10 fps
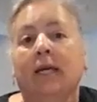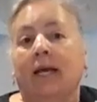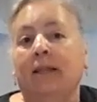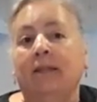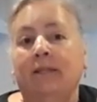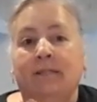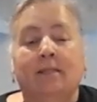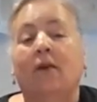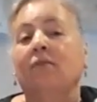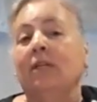And this
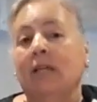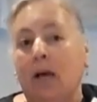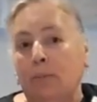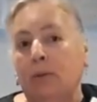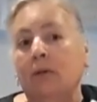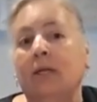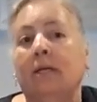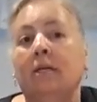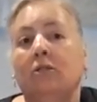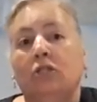lovely couple,
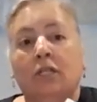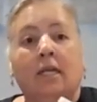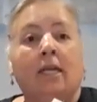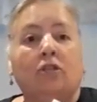she,